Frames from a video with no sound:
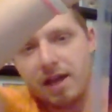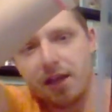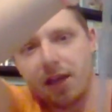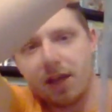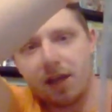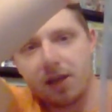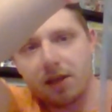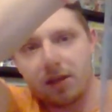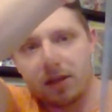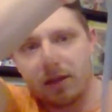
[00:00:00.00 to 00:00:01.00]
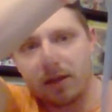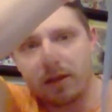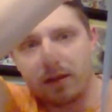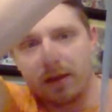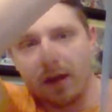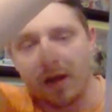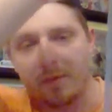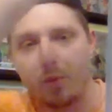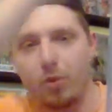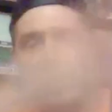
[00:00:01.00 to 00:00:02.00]
at a
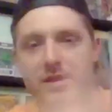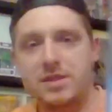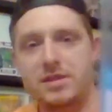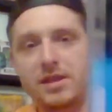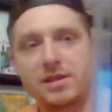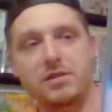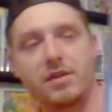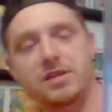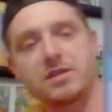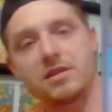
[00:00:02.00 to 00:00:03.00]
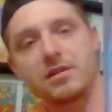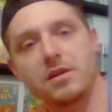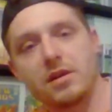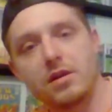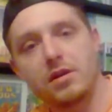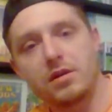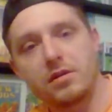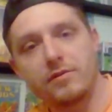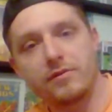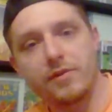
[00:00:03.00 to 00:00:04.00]
9.6, so that's a
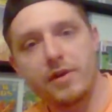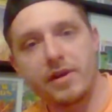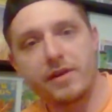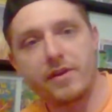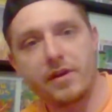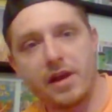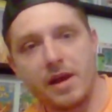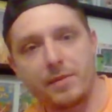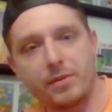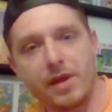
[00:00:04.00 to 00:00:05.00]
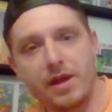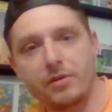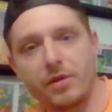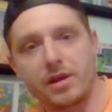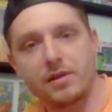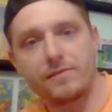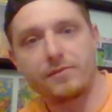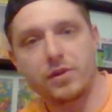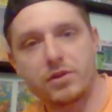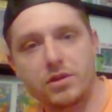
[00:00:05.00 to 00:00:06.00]
very, very happy with that grade.
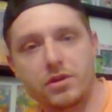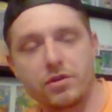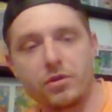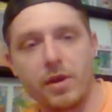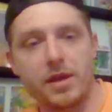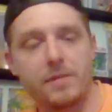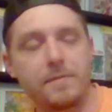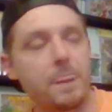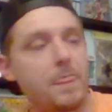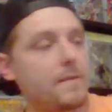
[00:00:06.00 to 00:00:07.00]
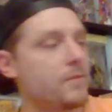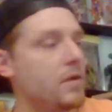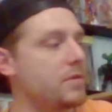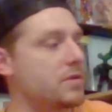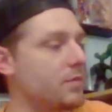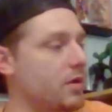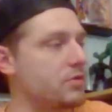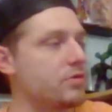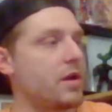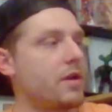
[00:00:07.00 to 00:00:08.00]
It's a good grade. Love me some
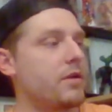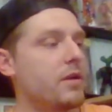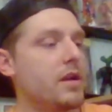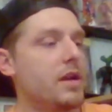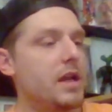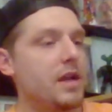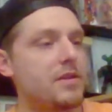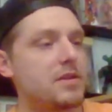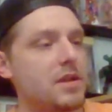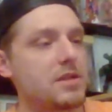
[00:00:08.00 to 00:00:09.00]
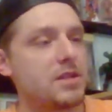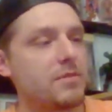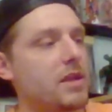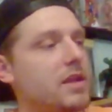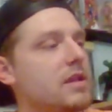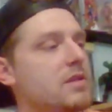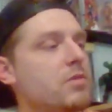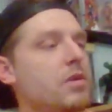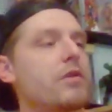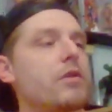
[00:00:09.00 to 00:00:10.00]
Ghost Rider. And this does seem like it
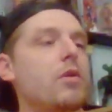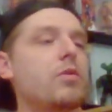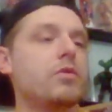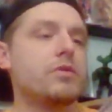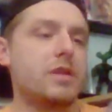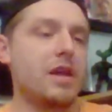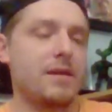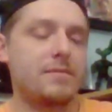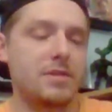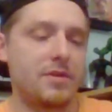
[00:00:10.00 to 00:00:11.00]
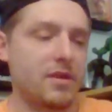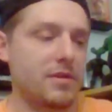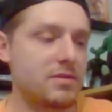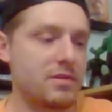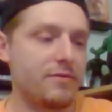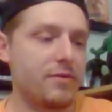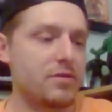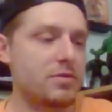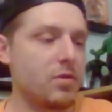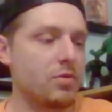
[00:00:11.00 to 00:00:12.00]
is one of their older slabs. I think this is the
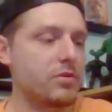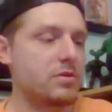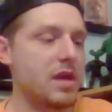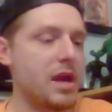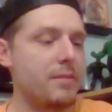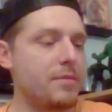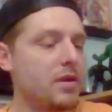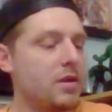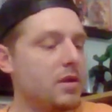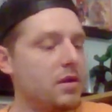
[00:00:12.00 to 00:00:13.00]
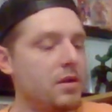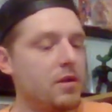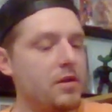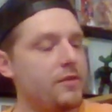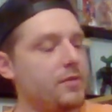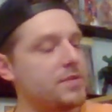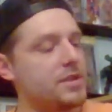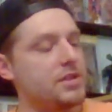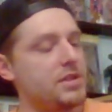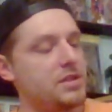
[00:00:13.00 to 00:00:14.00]
first older slab from
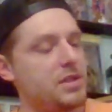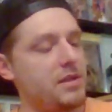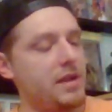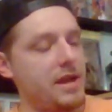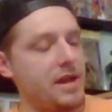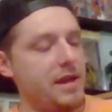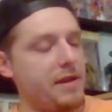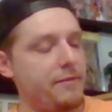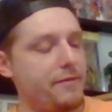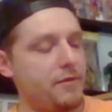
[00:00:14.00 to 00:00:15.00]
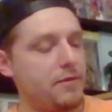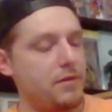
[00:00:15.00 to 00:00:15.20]
CGC that I have.